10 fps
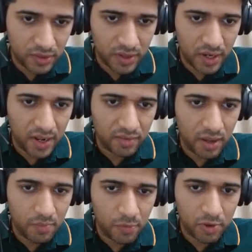You can have an
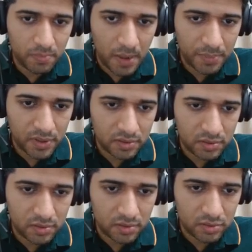import map
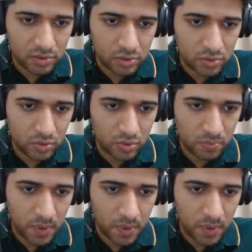to